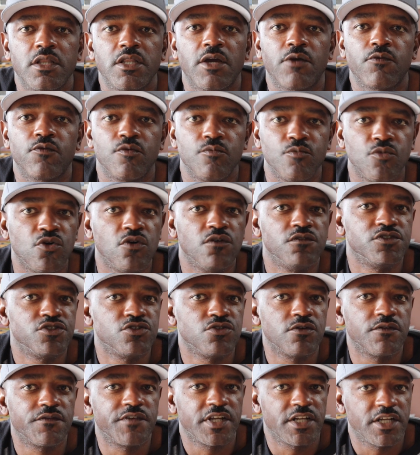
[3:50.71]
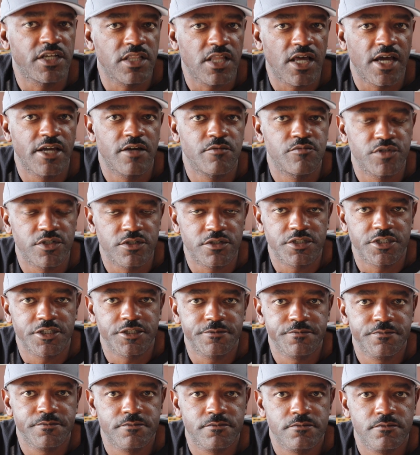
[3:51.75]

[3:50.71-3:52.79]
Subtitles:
that removes you of any liability.